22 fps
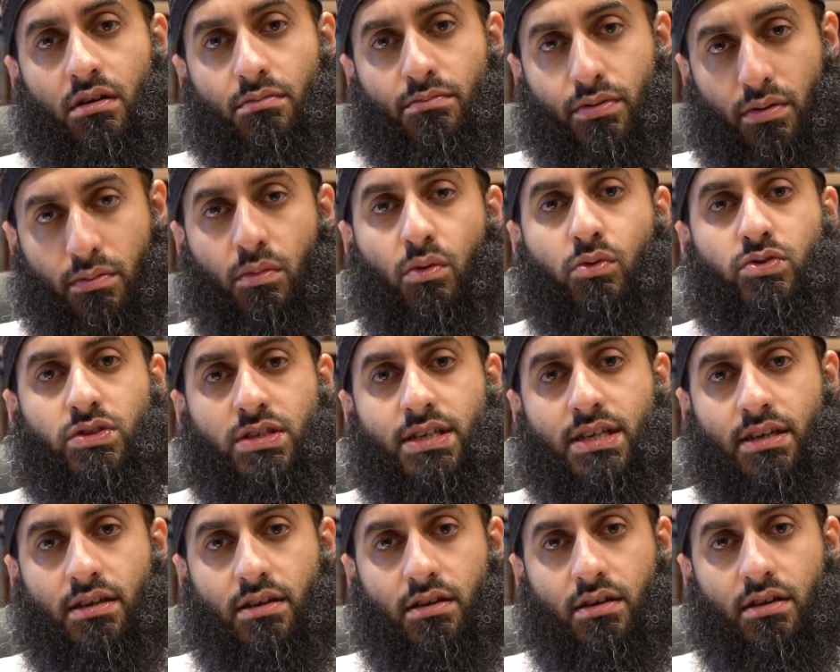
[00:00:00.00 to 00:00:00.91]

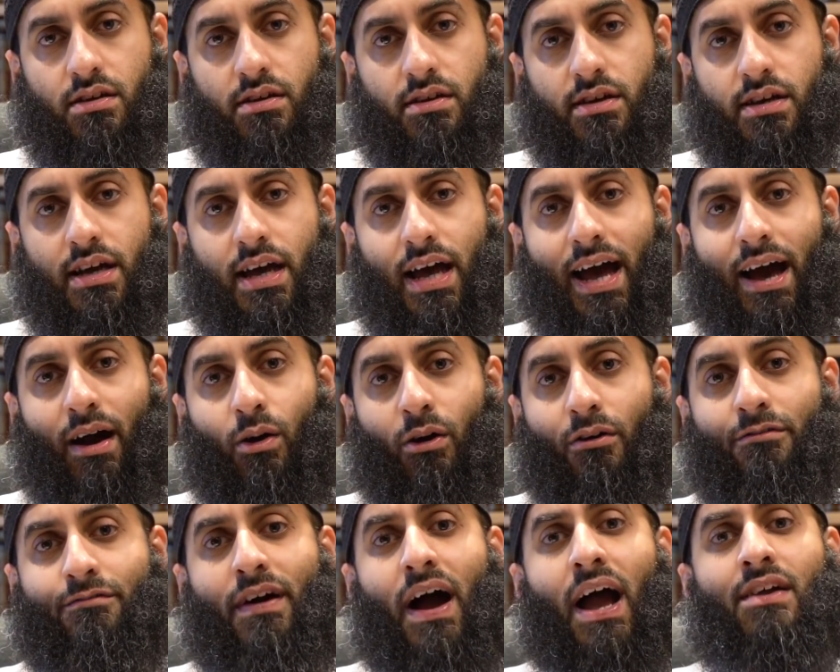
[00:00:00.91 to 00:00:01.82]
promoting
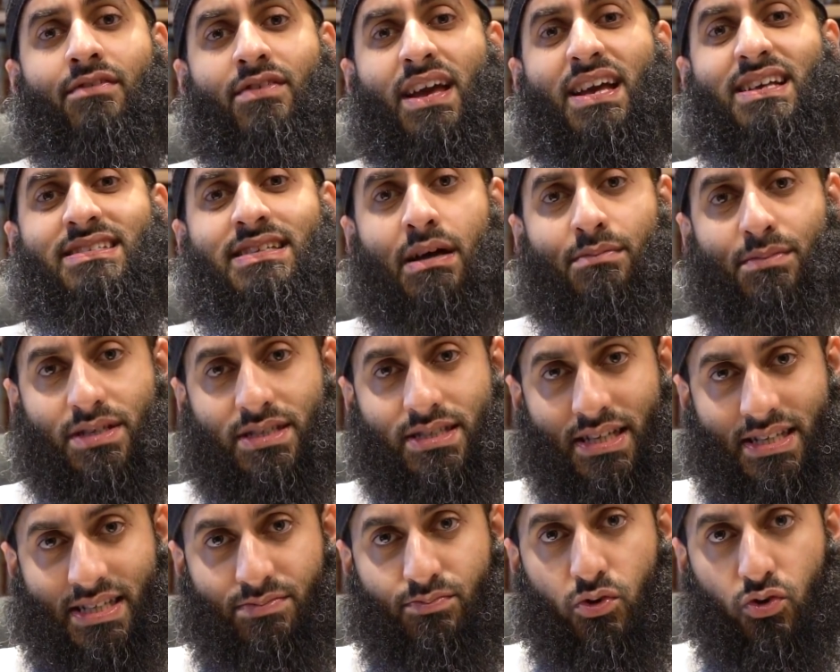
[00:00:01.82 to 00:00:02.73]
our five year Islamic
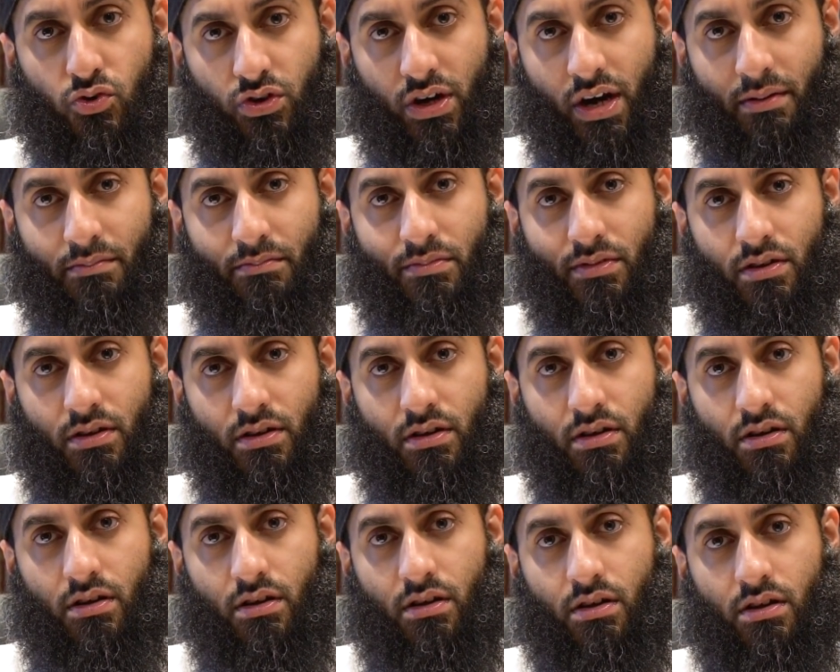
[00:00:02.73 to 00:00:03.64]
studies program,
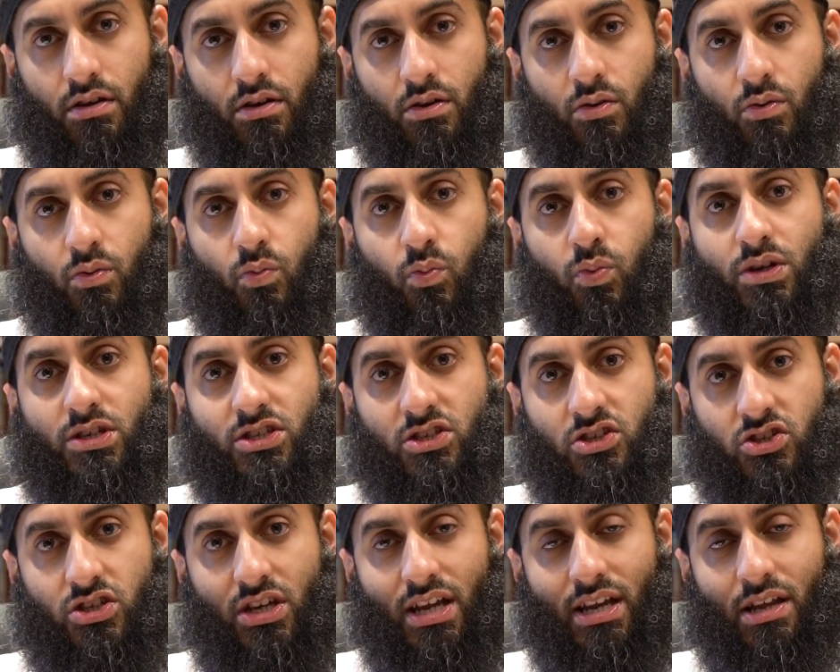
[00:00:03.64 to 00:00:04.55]
which
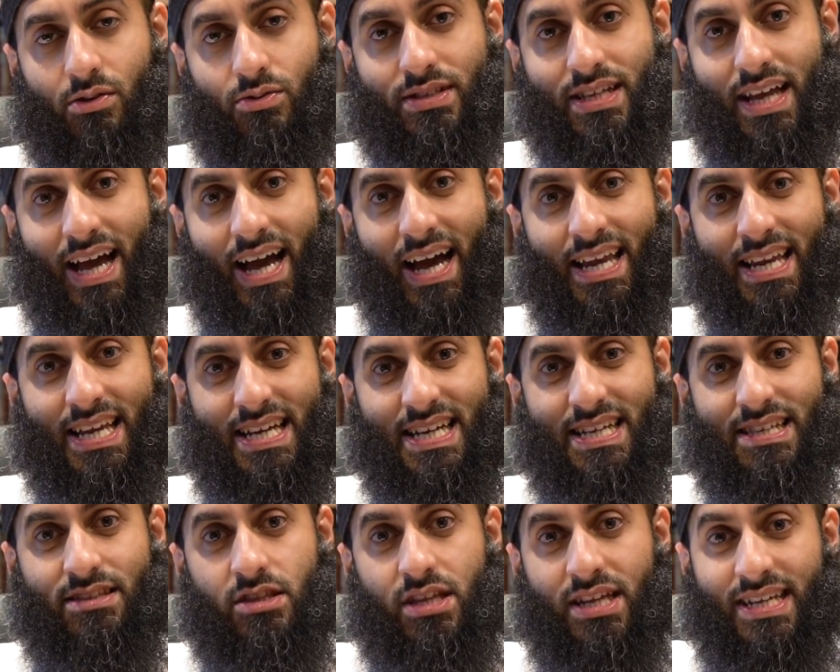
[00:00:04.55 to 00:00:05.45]
inshallah
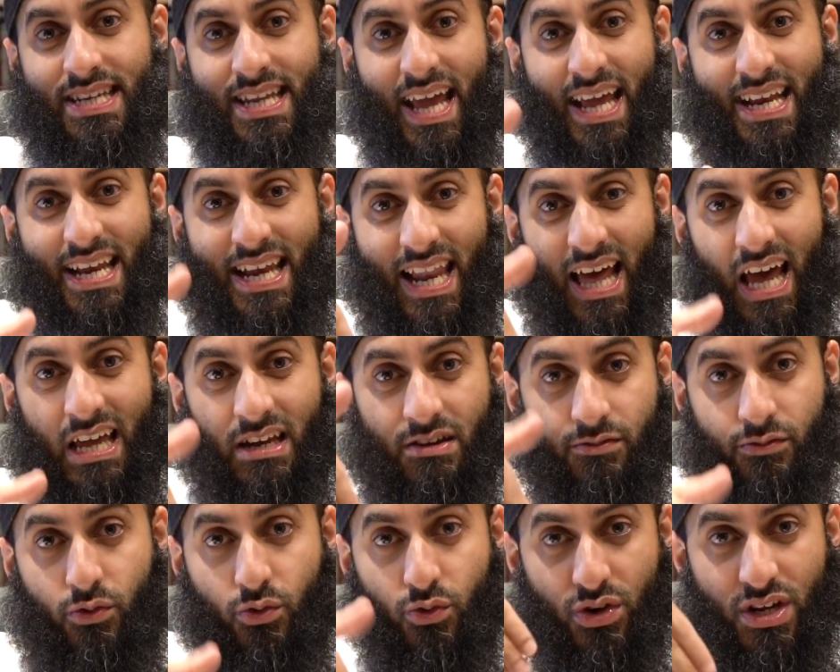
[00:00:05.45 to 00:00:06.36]
ta'ala, the deadline
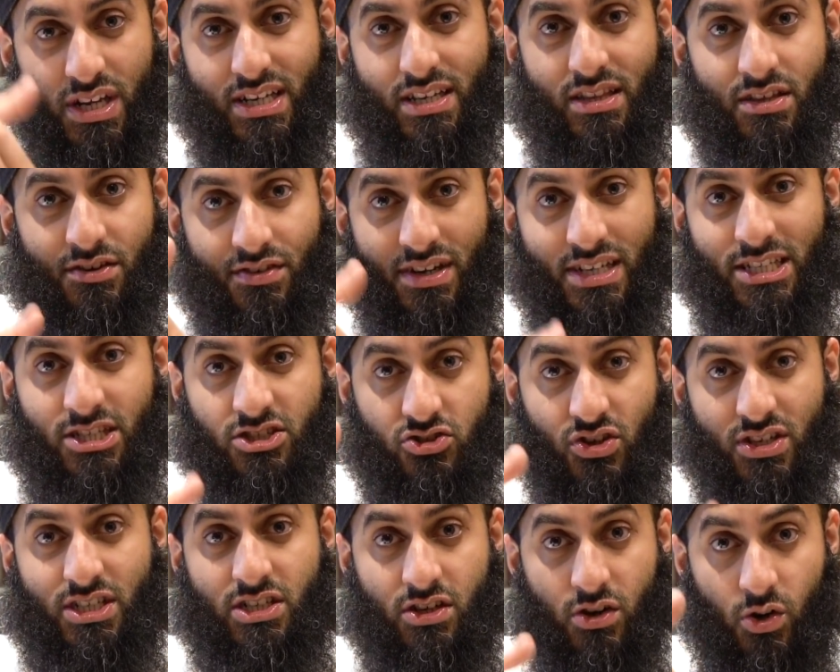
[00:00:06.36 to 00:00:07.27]
for it, the
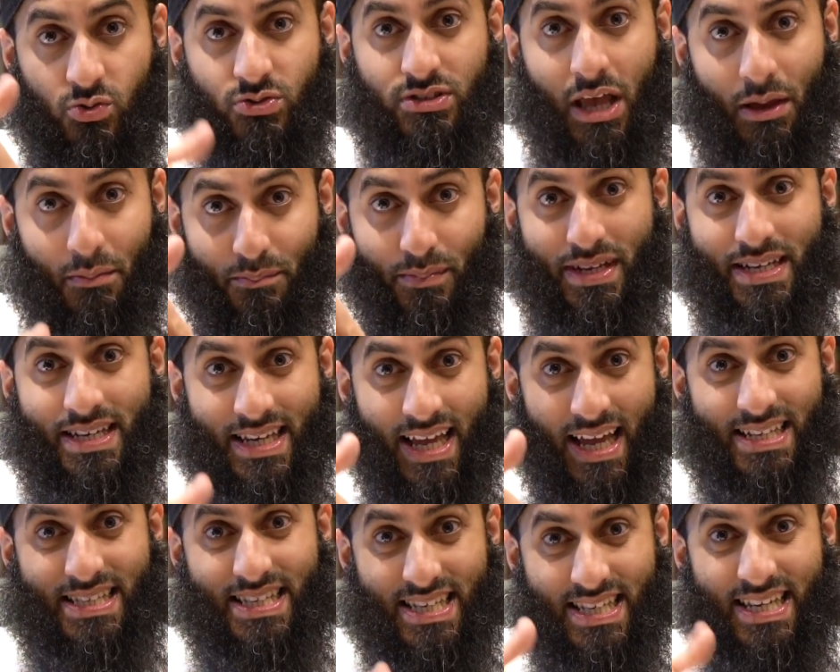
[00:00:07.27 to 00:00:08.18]
registration closes at
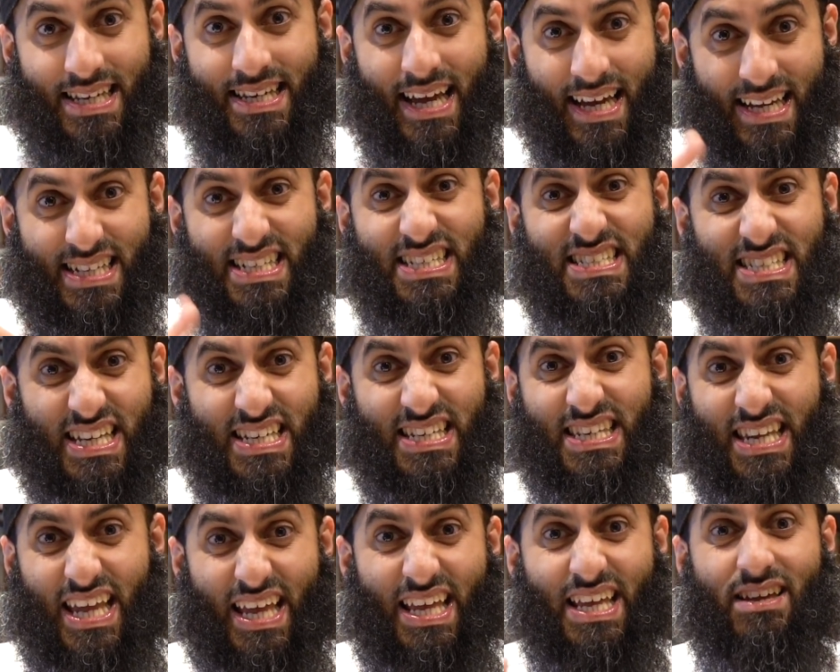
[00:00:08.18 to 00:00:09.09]
midnight tonight,
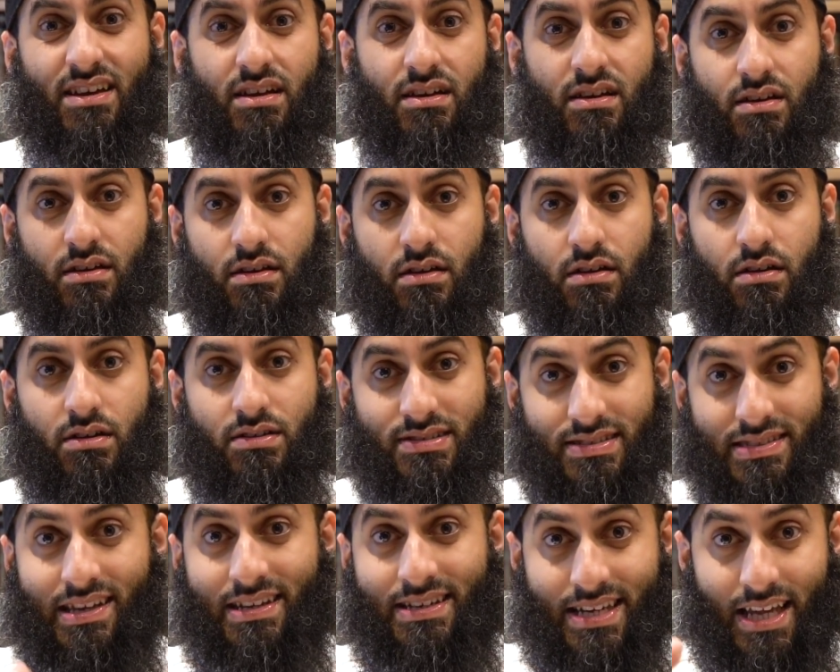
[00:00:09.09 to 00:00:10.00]
Sunday,
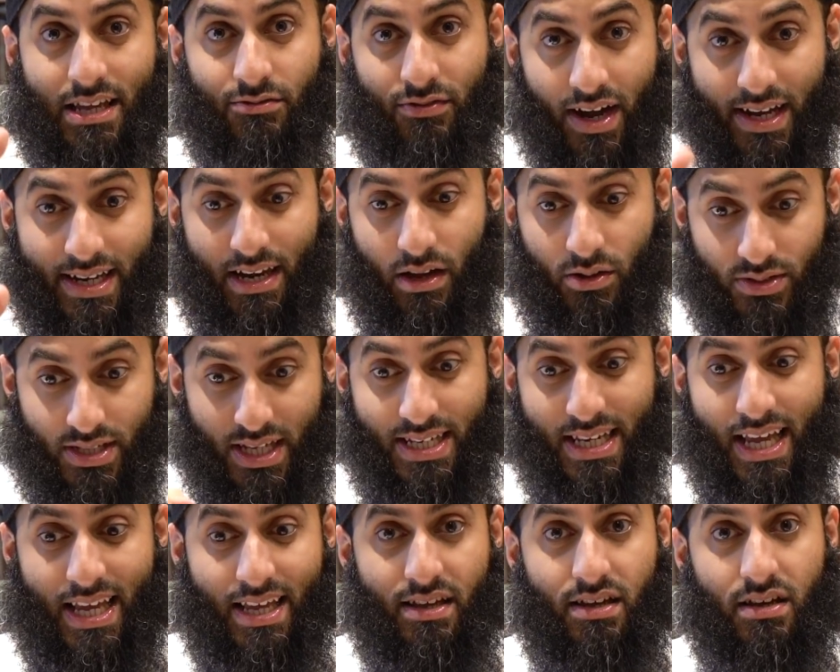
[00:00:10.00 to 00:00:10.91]
Sunday, right now,
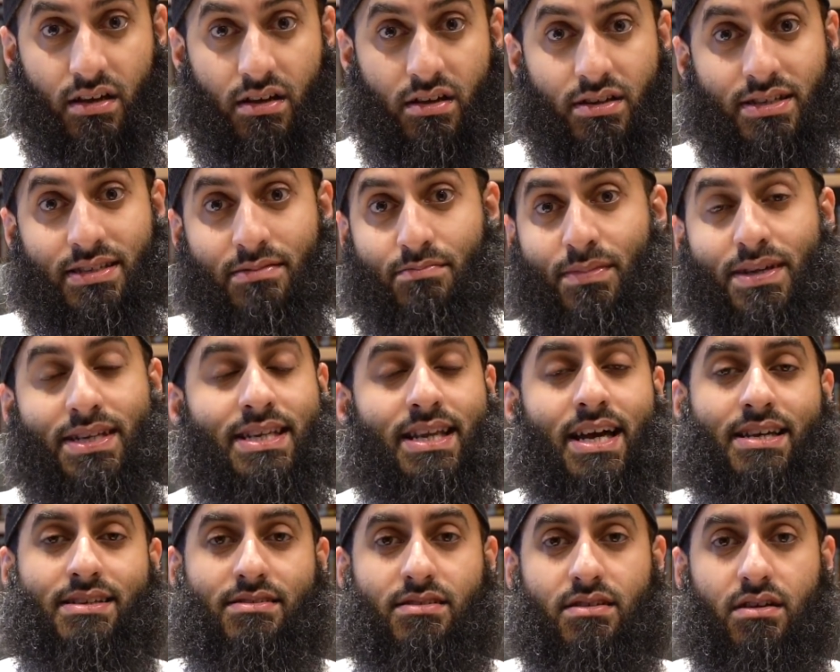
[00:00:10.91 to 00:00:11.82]
today,
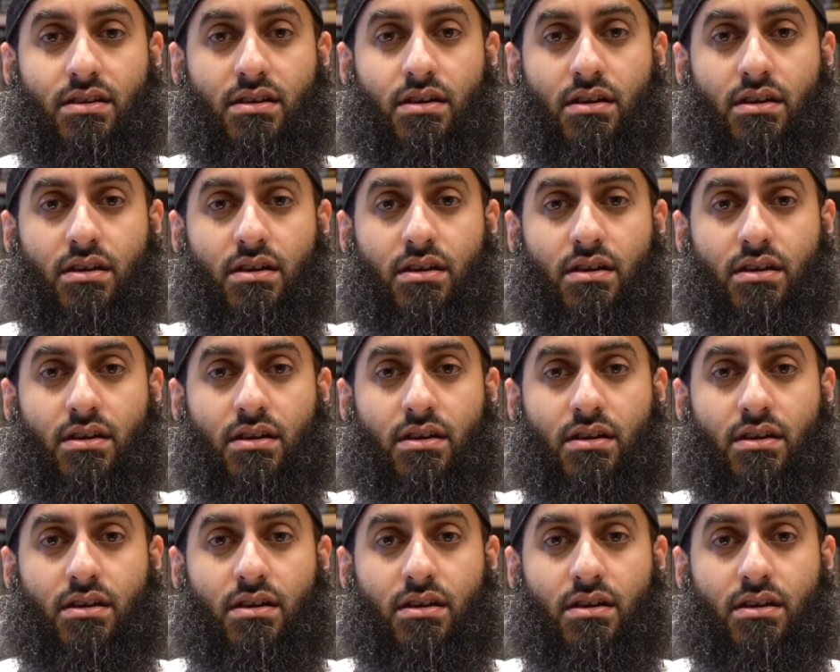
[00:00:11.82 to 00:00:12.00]
midnight.